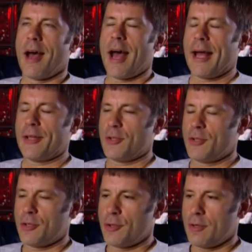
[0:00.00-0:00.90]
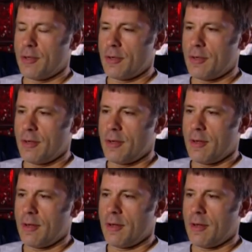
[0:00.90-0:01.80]
And
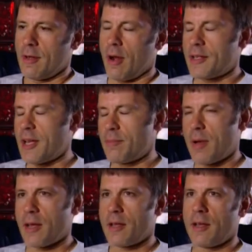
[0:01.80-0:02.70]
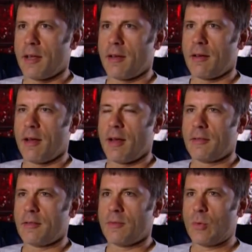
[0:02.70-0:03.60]
I came back here
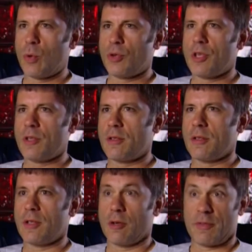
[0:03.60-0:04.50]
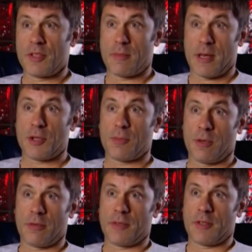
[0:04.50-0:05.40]
and wandered into the office, the management
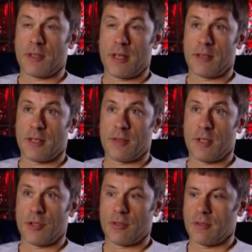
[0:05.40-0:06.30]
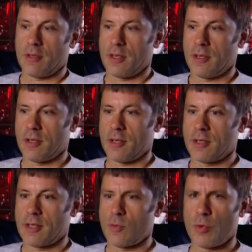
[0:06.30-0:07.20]
office down here in London, and the guy
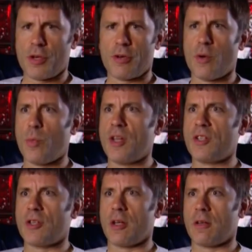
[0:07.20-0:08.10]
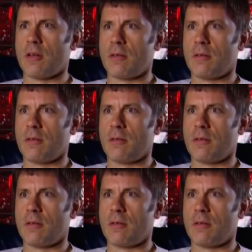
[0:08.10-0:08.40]
says, what are you doing on Wednesday?